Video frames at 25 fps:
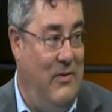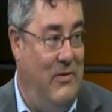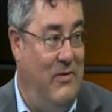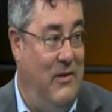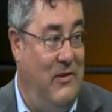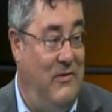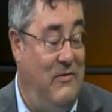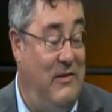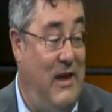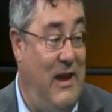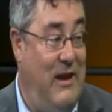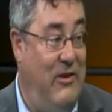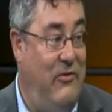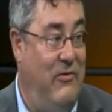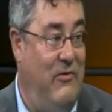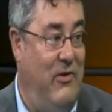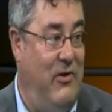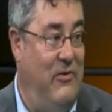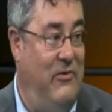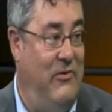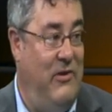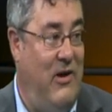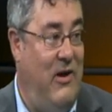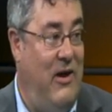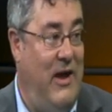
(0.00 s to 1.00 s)
mm-hmm. the data
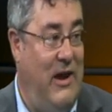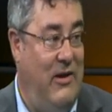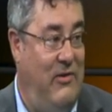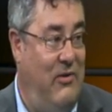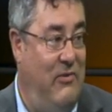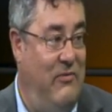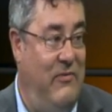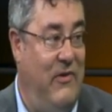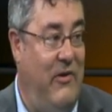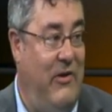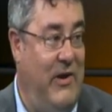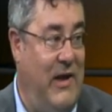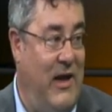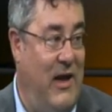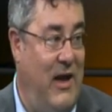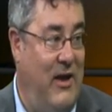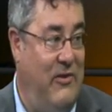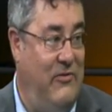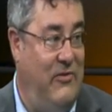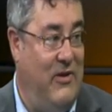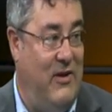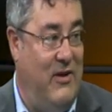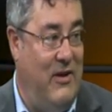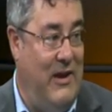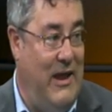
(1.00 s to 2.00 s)
on diet is very
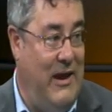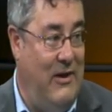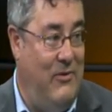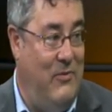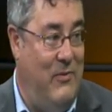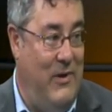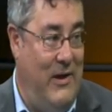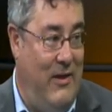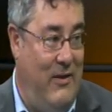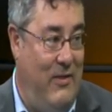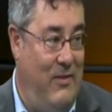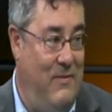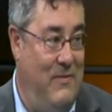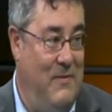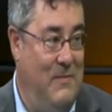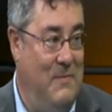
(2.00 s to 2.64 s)
hard to collect well.